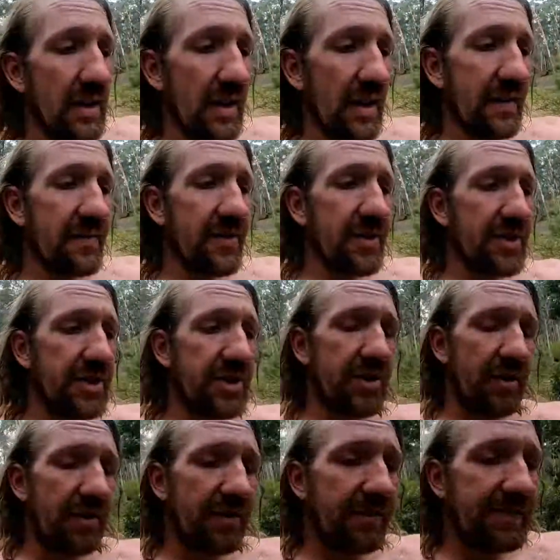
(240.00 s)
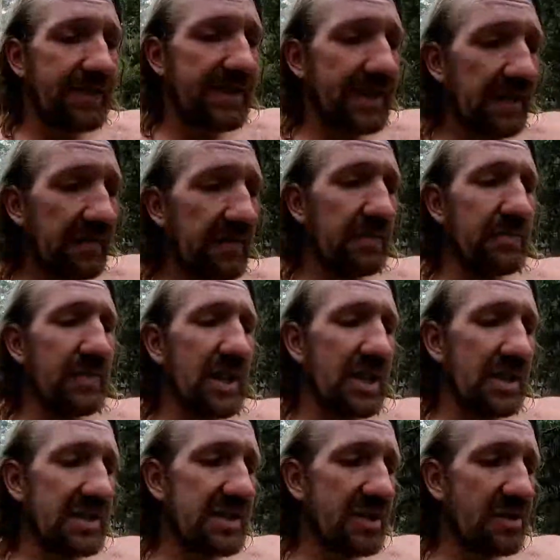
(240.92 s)
an average of
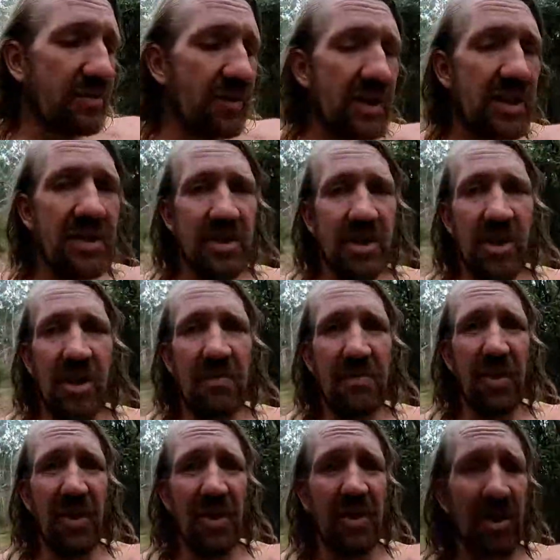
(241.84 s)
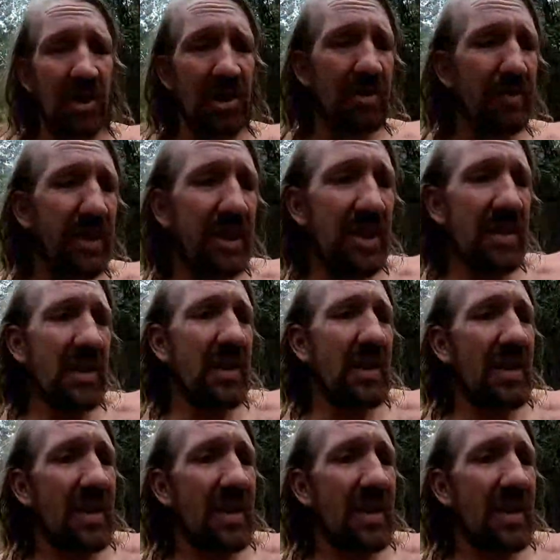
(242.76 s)
7:29 per kilometer,